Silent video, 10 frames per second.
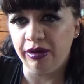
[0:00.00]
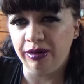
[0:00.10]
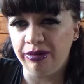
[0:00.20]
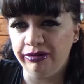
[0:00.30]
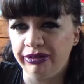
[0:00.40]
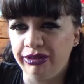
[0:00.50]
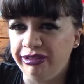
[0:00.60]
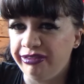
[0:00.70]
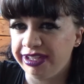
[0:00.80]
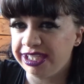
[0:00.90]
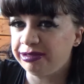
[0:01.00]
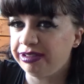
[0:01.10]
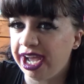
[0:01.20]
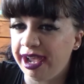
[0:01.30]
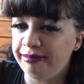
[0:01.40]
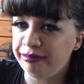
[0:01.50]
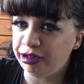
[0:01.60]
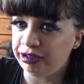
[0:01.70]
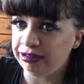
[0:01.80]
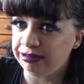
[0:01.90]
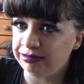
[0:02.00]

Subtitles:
Overall for this one, I'm not